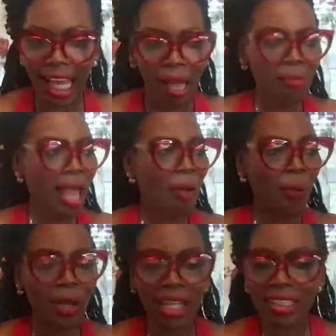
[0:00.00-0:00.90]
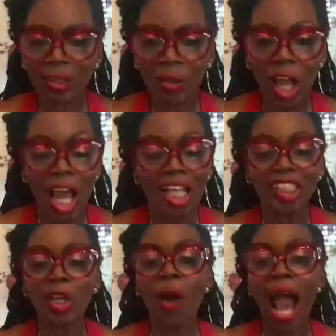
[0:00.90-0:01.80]
I'm like, what is going?
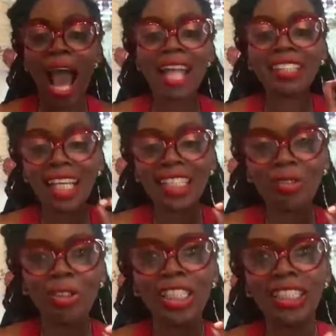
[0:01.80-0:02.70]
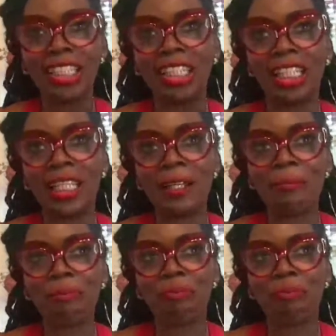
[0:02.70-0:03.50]
So I just recently